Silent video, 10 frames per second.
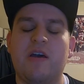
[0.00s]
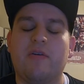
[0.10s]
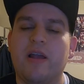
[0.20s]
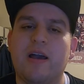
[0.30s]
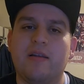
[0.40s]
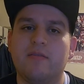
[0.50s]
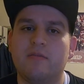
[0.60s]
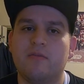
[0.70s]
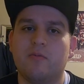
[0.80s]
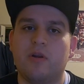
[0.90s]
God
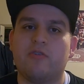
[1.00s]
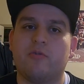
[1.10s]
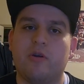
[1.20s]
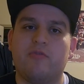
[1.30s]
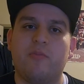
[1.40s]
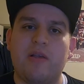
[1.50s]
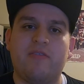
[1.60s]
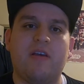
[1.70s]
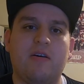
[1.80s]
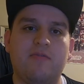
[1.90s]
when I was around for
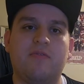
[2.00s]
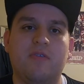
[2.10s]
myself.